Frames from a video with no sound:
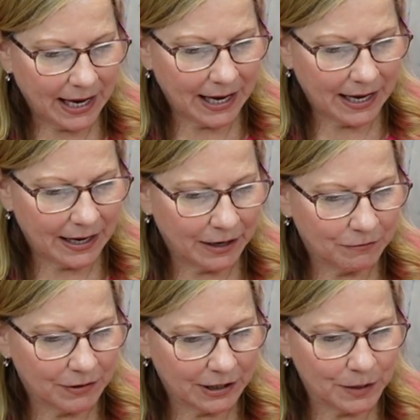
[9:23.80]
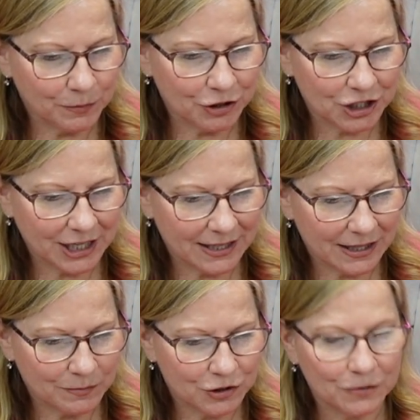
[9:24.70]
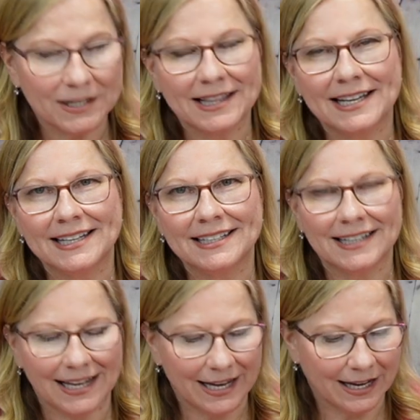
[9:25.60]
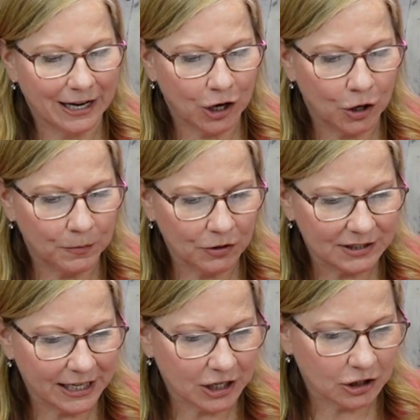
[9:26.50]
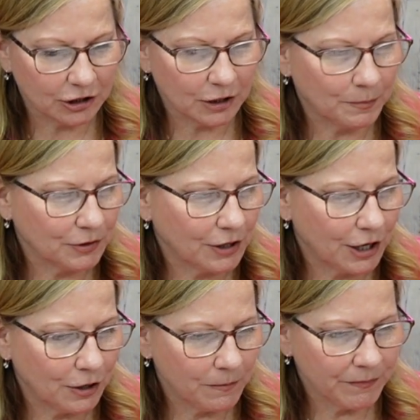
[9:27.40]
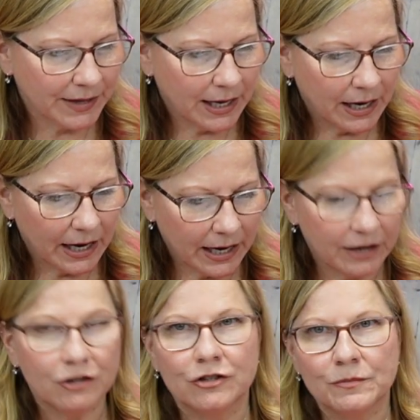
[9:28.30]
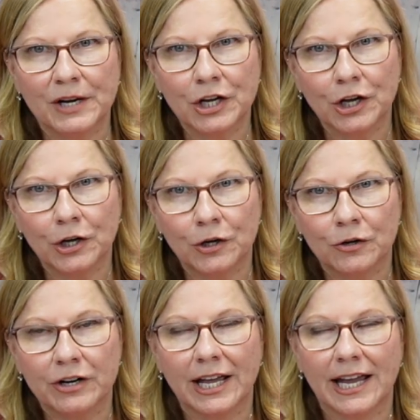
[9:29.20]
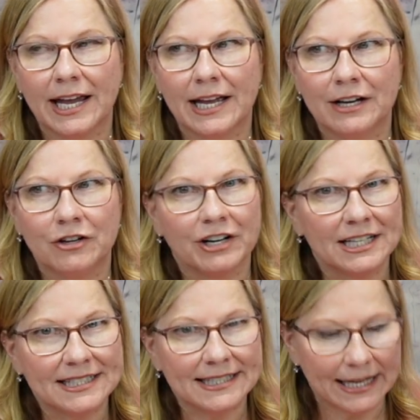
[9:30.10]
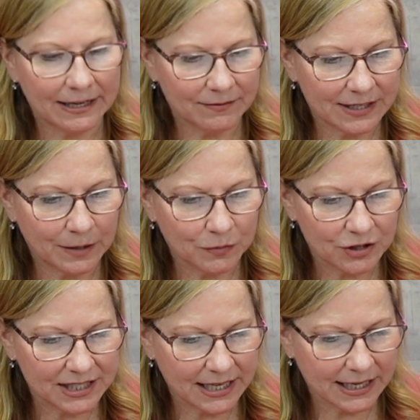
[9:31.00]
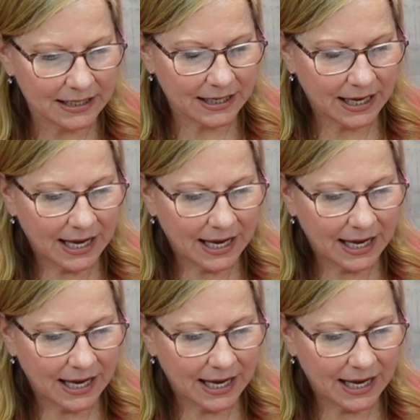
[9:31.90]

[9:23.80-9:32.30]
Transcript: And I really appreciate them doing that. And I hope you'll take a look below and use my code and you're going to save 10%.